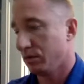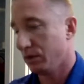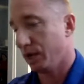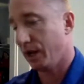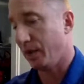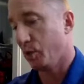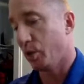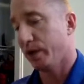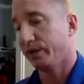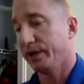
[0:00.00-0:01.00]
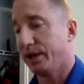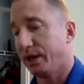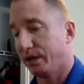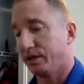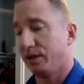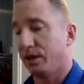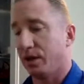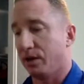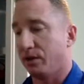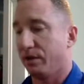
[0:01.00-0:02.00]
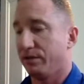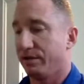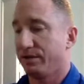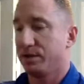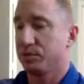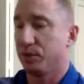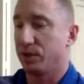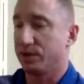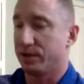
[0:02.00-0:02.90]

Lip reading: And I'm quickly getting to the end of the FSBOs